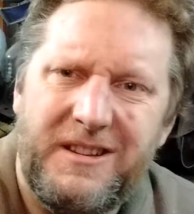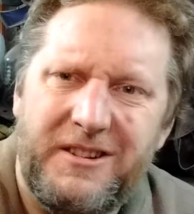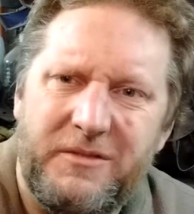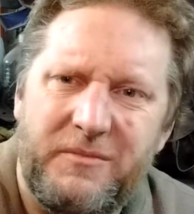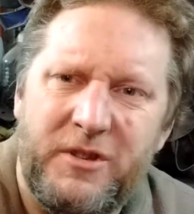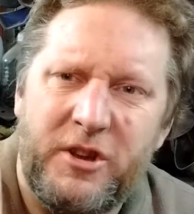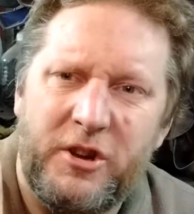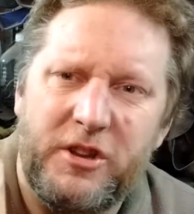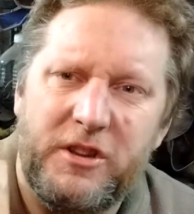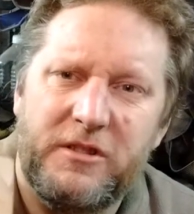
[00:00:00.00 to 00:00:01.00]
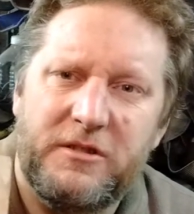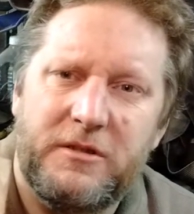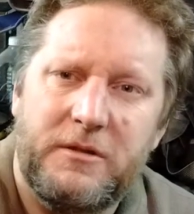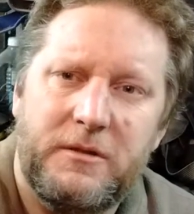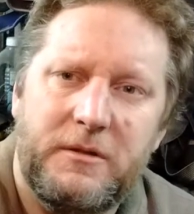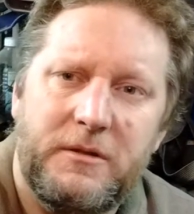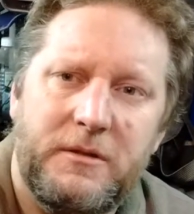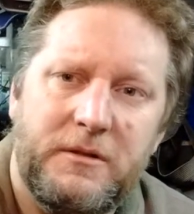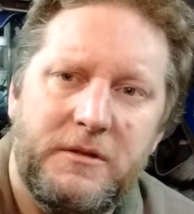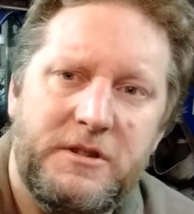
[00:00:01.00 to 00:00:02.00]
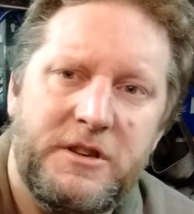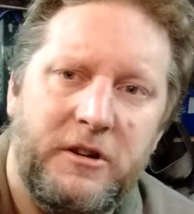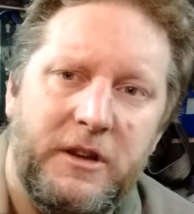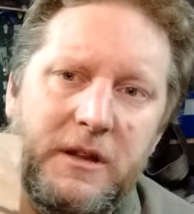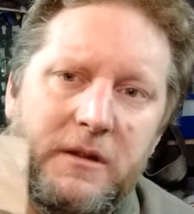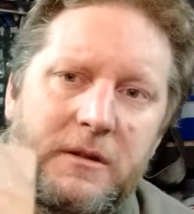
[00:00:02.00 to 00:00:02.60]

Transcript: there's some nice tight